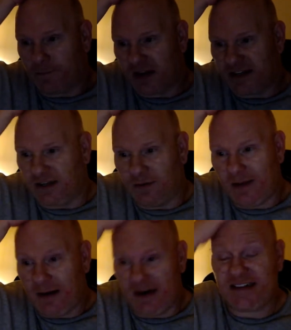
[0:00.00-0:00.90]
So
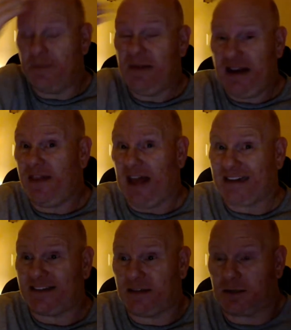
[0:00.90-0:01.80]
to me,
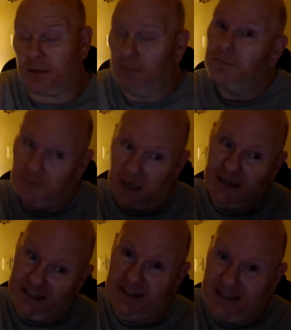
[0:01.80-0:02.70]
that's a
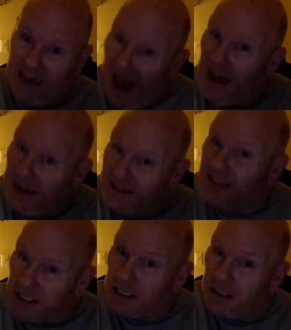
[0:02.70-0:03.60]

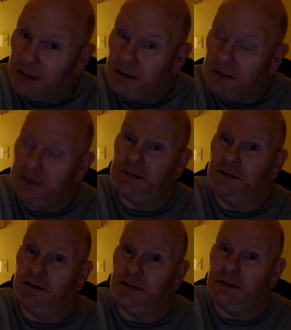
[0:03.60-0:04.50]
success
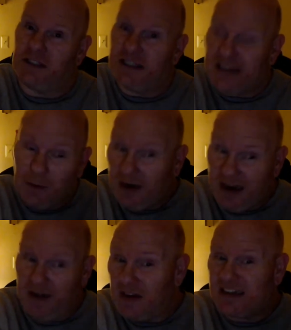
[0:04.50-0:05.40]
because I wasn't
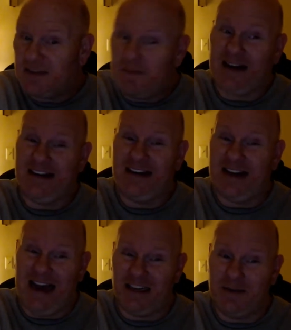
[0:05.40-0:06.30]
even expecting to
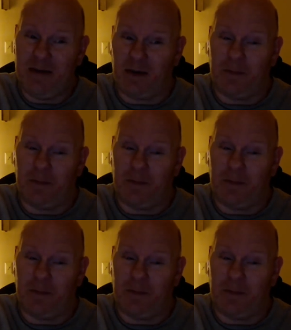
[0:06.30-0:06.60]
actually be able to